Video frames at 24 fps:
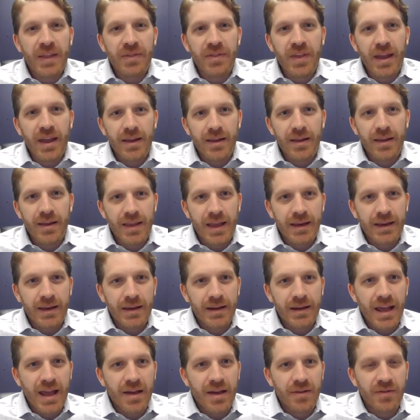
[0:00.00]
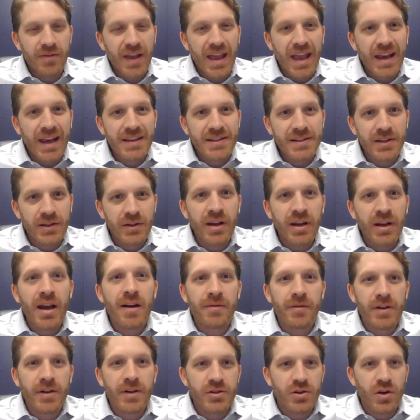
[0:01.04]
that they, they can have excellent
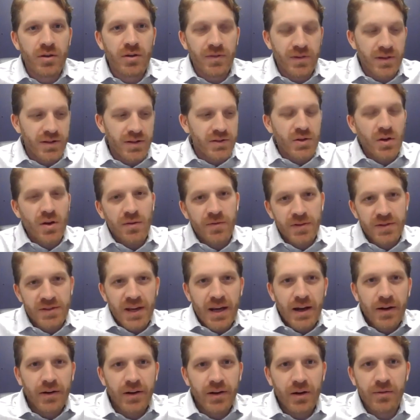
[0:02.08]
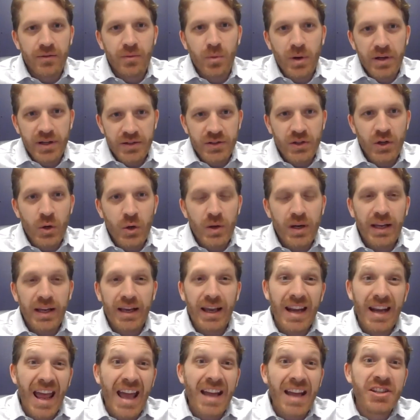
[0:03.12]
coverage over the surface area of what it's
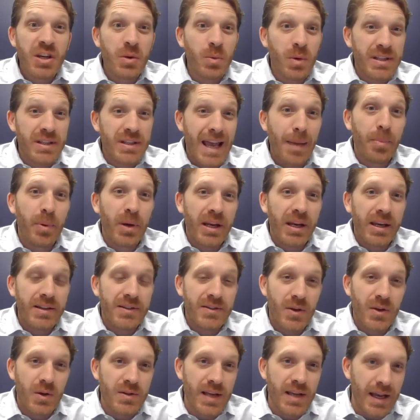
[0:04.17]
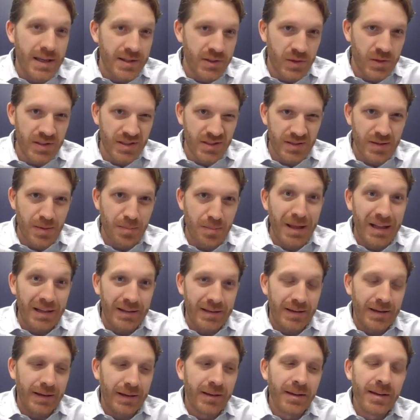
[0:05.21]
cooling. And actually what's happening is those ice crystals are
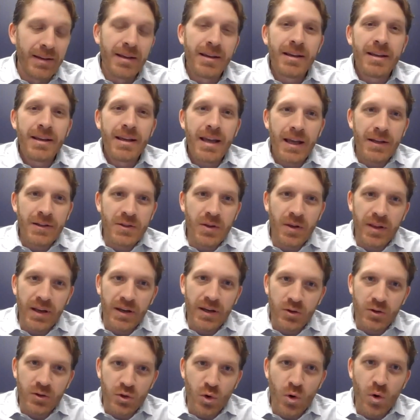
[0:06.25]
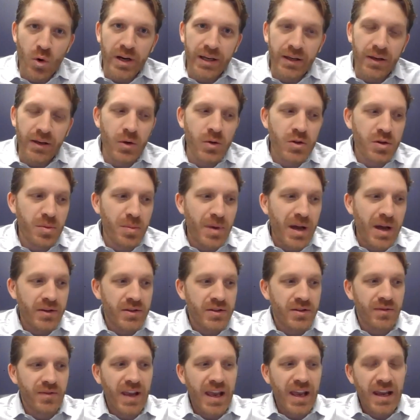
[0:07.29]
melting. And so they're drawing huge
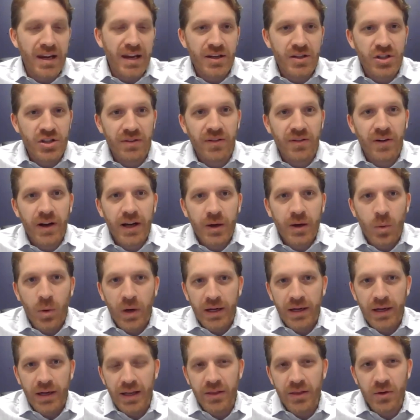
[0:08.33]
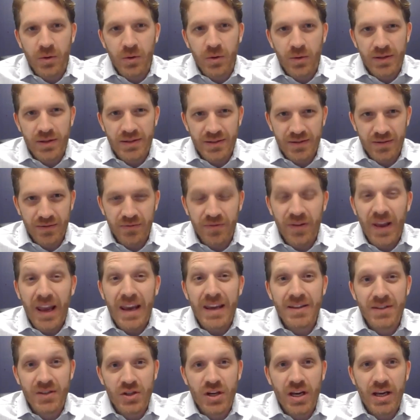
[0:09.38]
amounts of energy very quickly through this
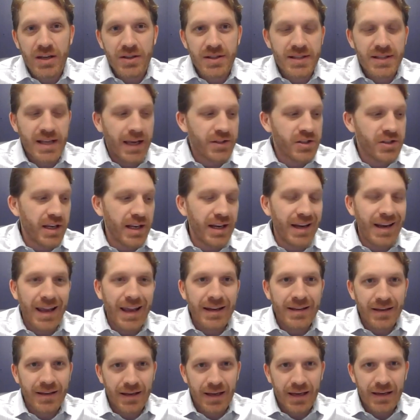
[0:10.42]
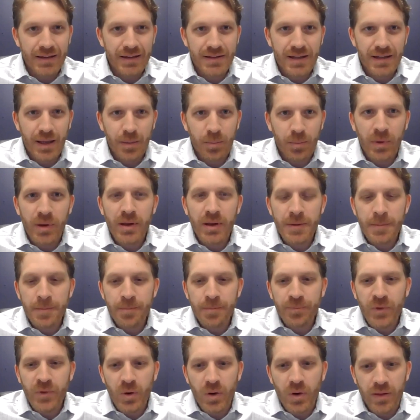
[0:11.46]
phase change. It's actually a latent heat step
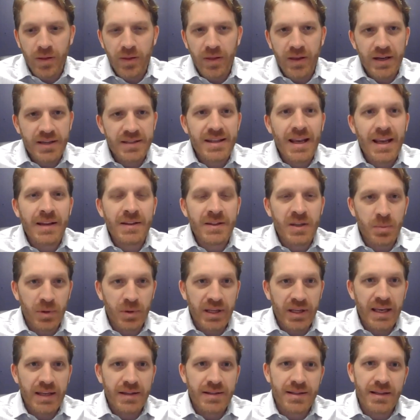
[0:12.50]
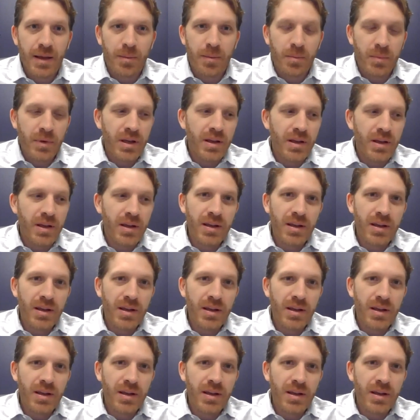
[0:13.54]
rather than a sensible heat step.